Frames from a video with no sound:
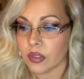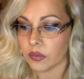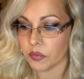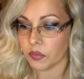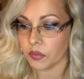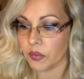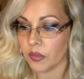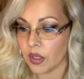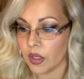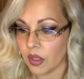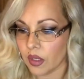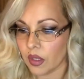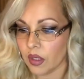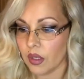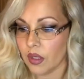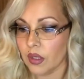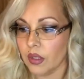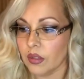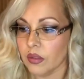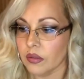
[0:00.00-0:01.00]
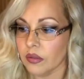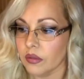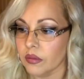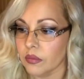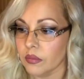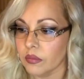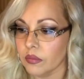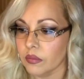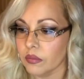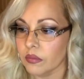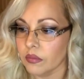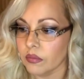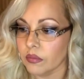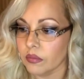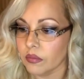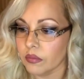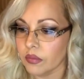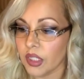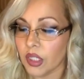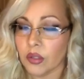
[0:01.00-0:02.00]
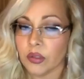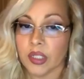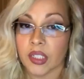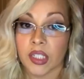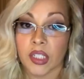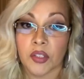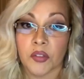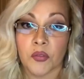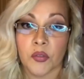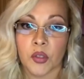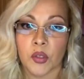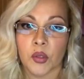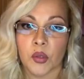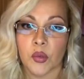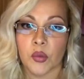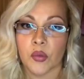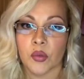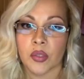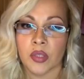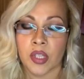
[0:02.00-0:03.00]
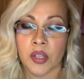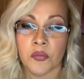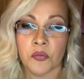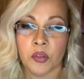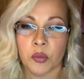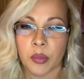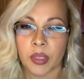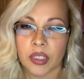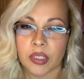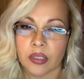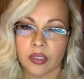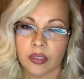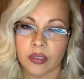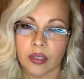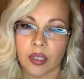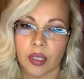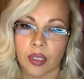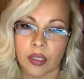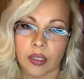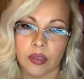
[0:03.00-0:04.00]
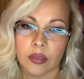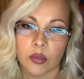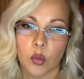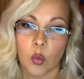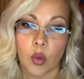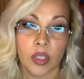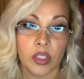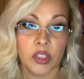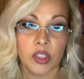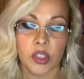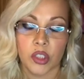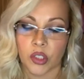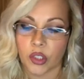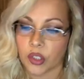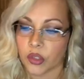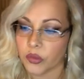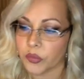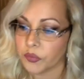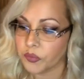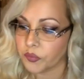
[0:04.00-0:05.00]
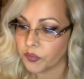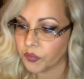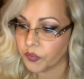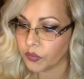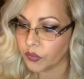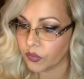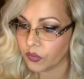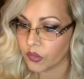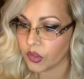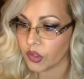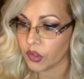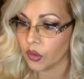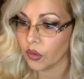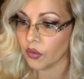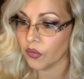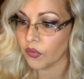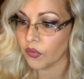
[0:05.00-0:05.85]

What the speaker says: They don't give you the information they know. If you don't go do thinking,